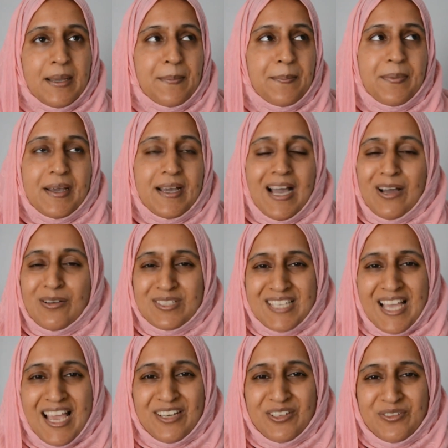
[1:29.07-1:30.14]
But
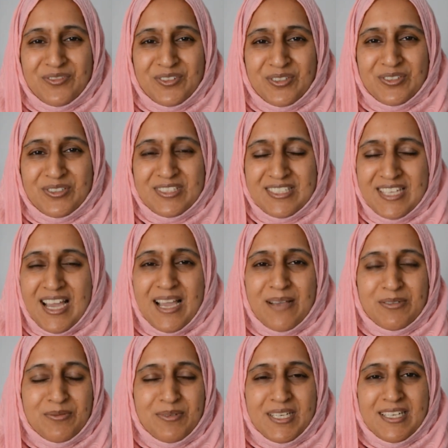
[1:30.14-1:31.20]
outside of those
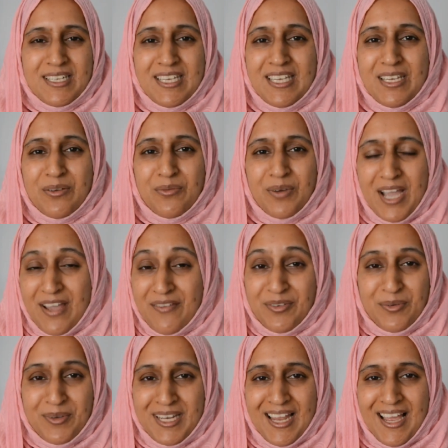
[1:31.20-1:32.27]
times, we can eat whatever
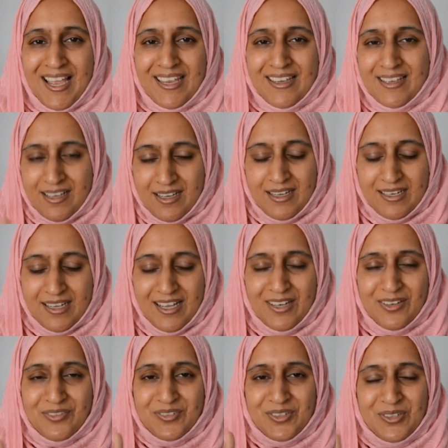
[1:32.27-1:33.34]
we like,
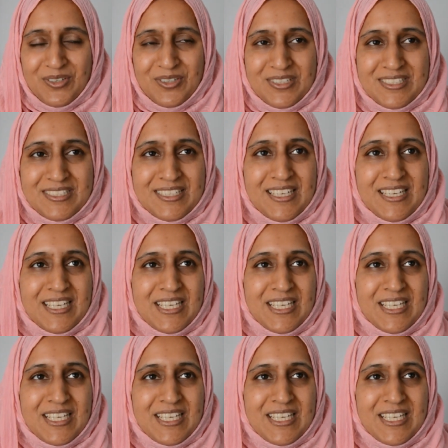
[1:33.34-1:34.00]
halal of course.